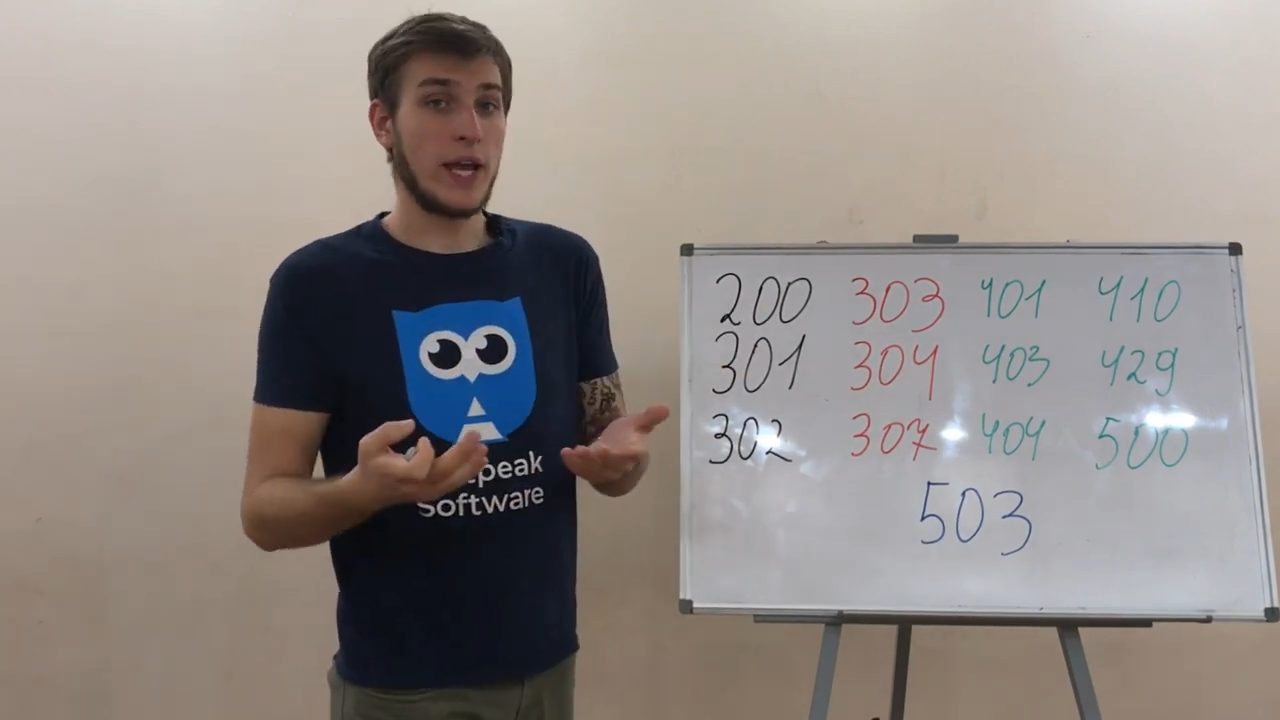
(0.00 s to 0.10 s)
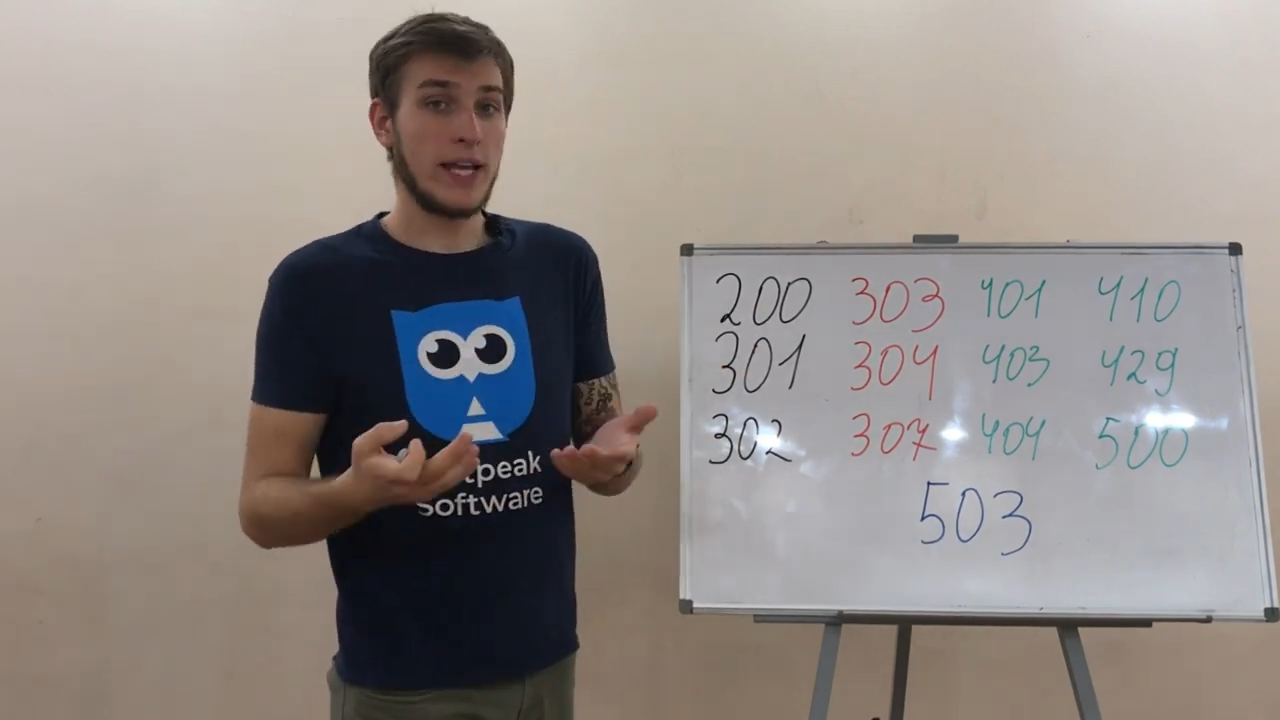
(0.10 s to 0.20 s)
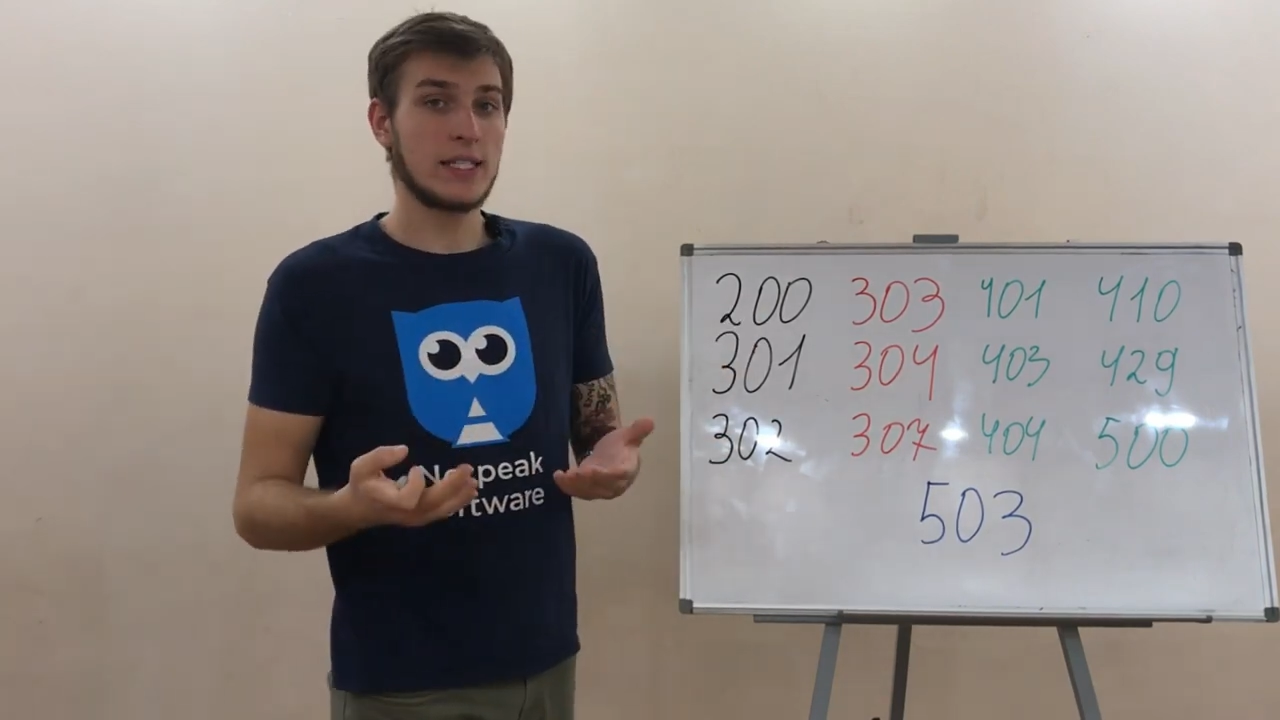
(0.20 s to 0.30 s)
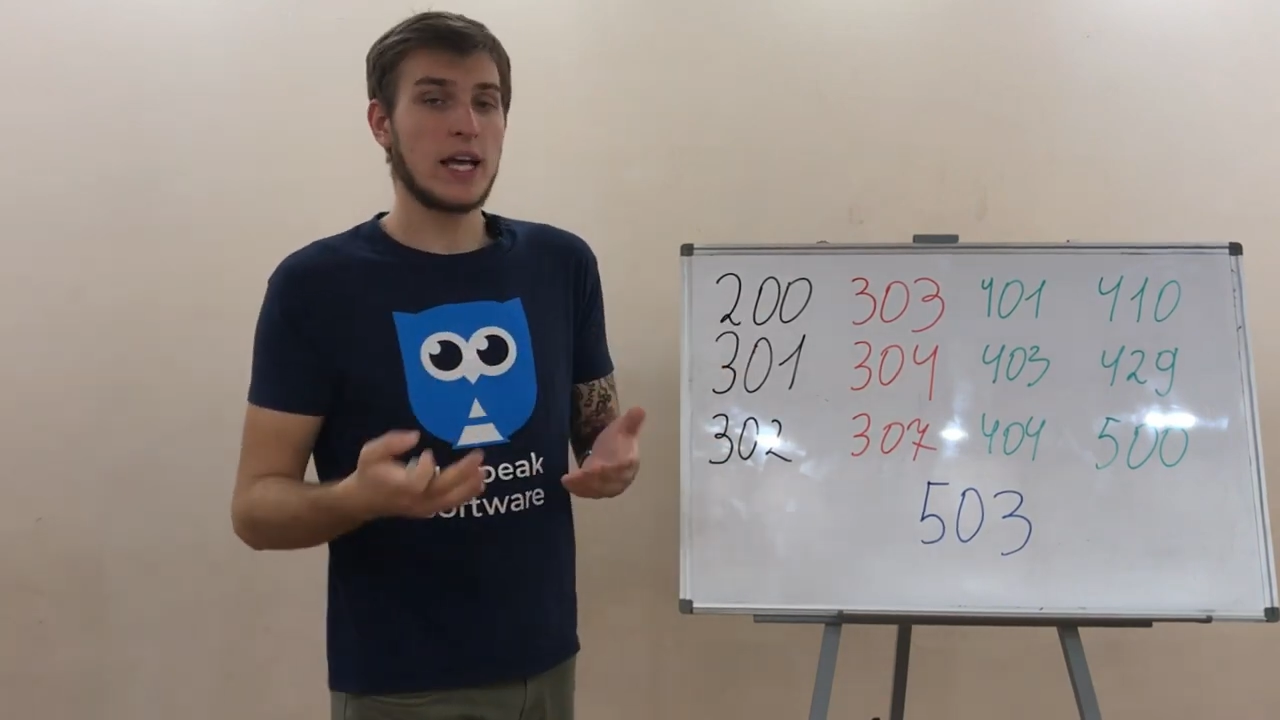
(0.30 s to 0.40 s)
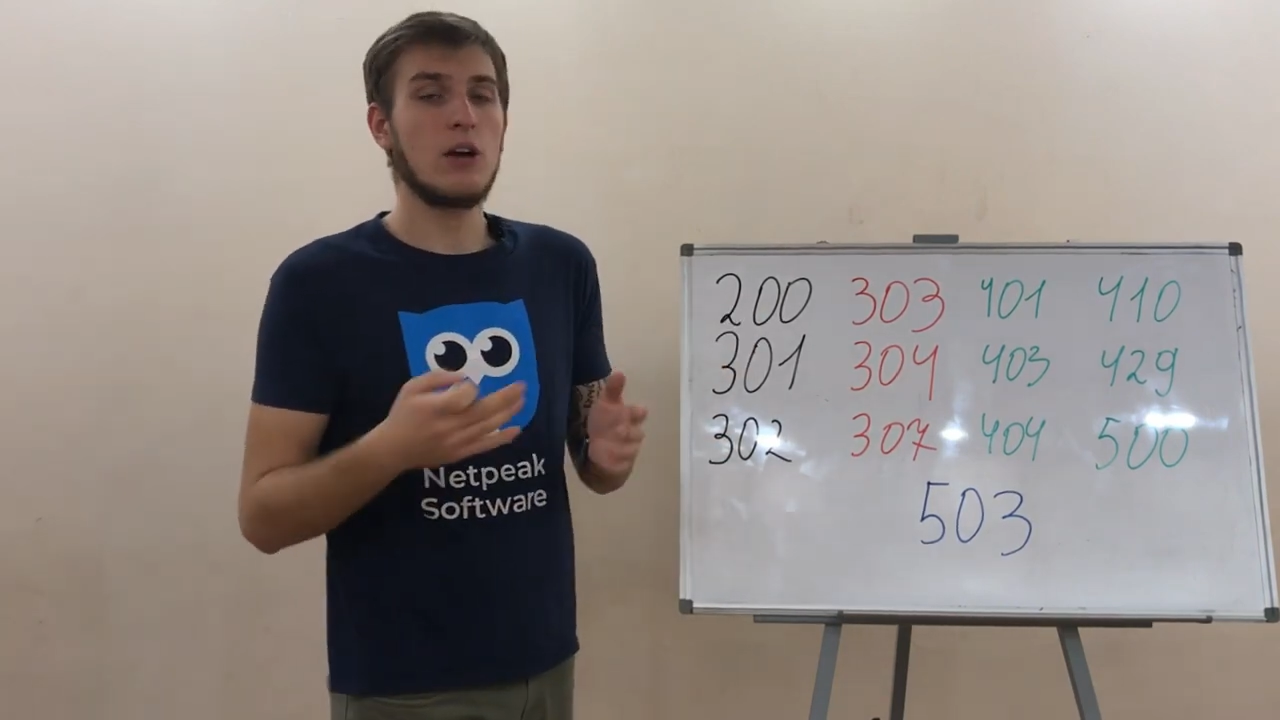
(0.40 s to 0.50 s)

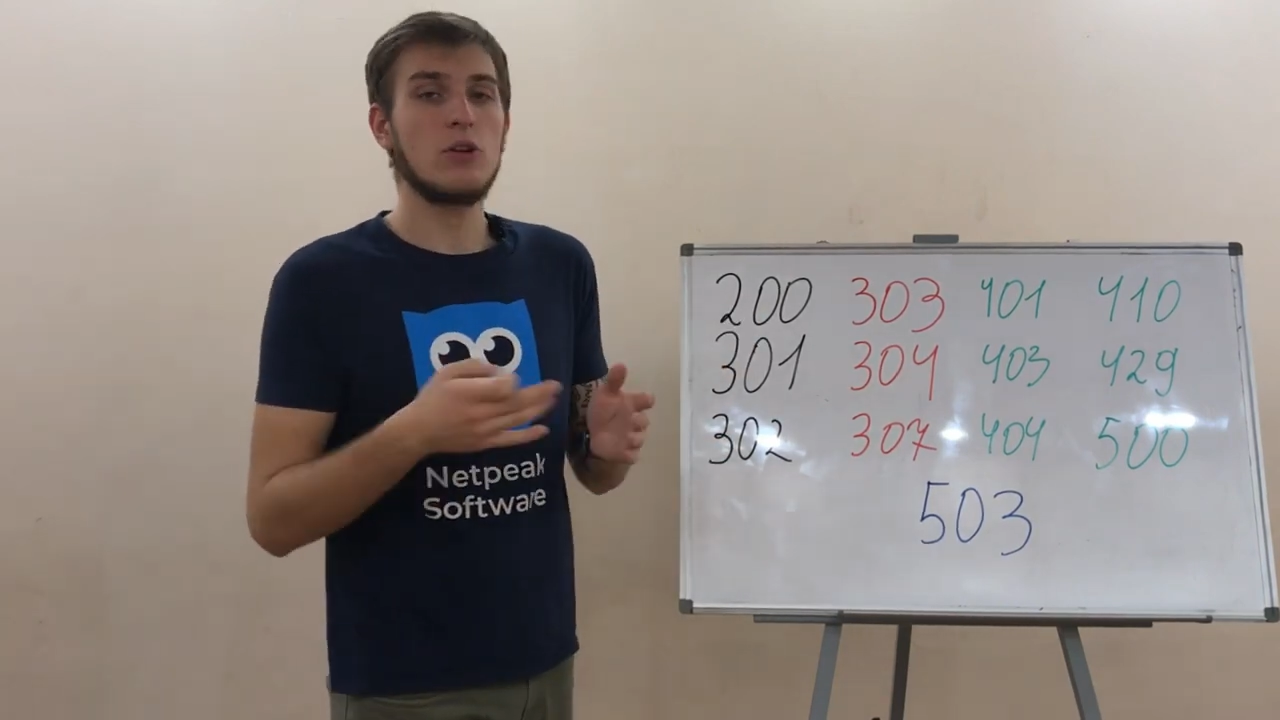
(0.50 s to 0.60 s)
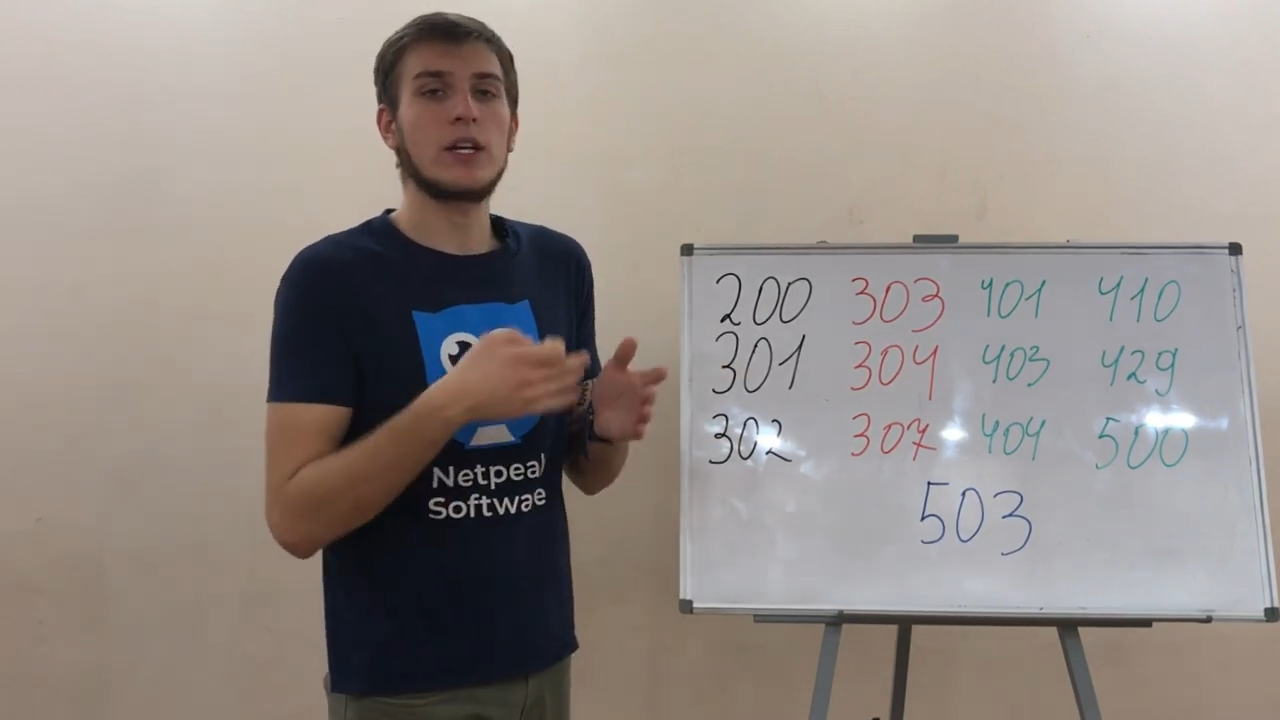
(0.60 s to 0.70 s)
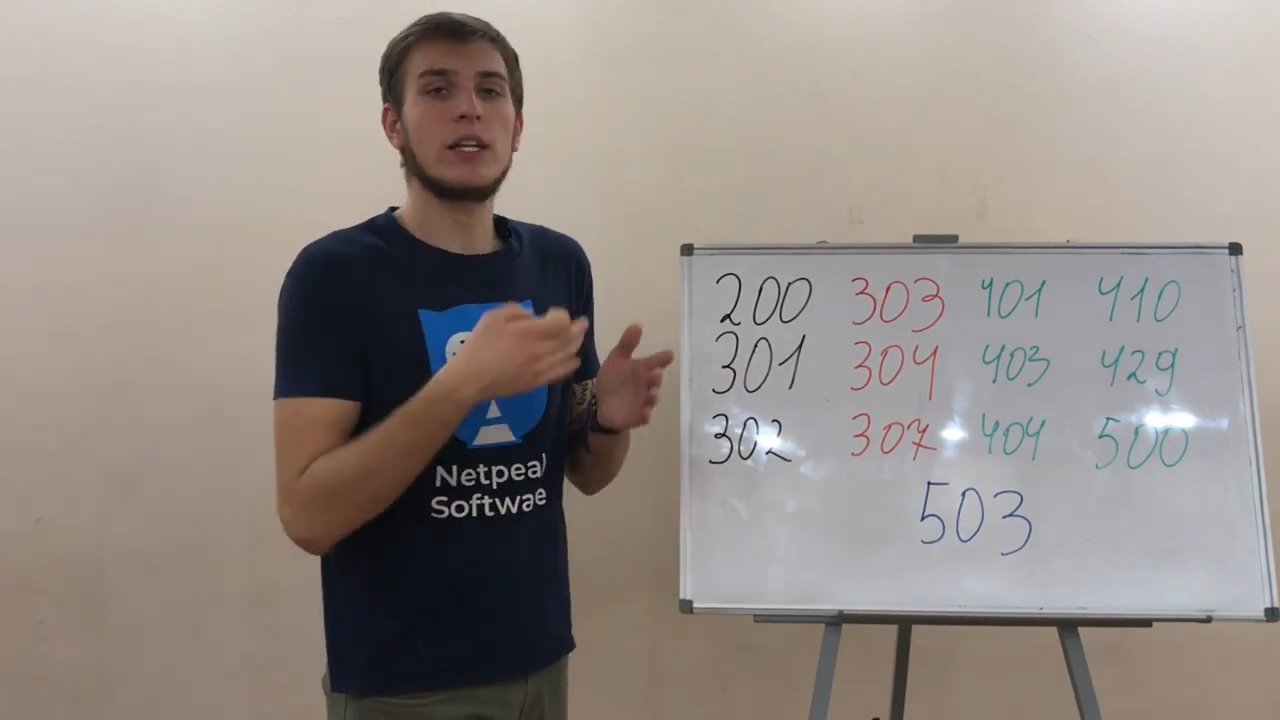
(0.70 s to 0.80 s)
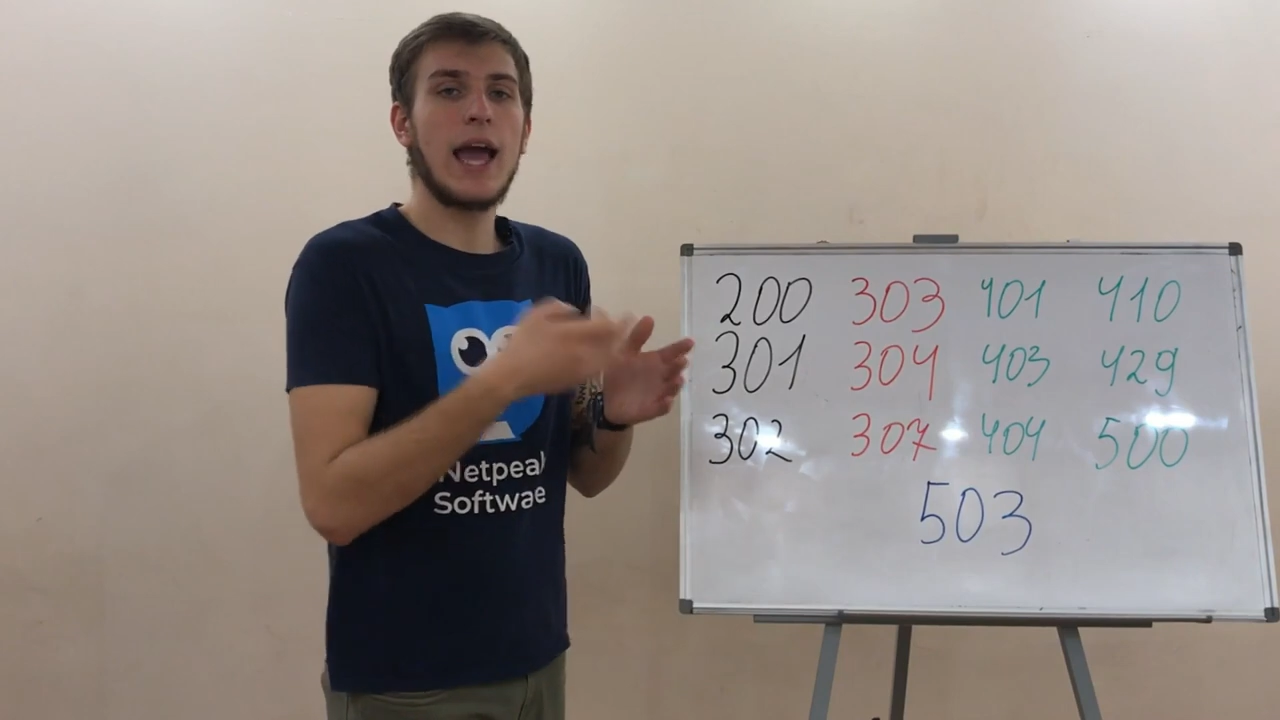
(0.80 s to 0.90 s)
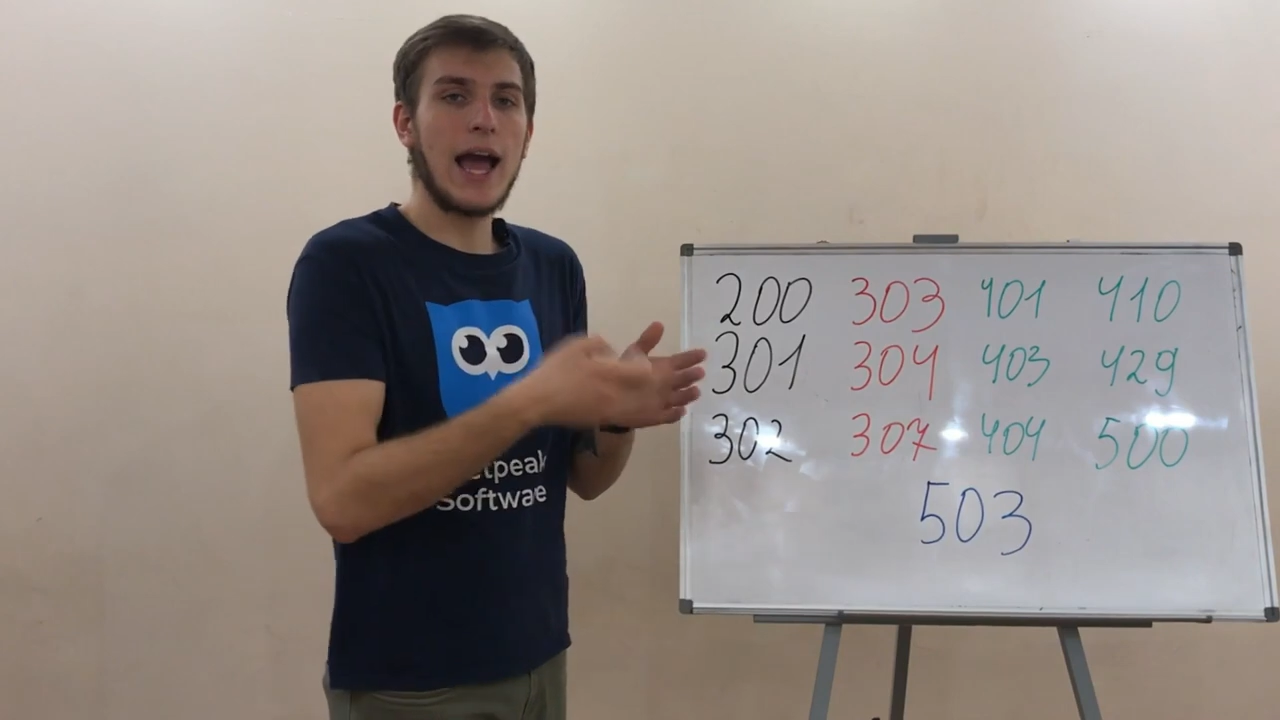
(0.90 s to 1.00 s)
ways how you can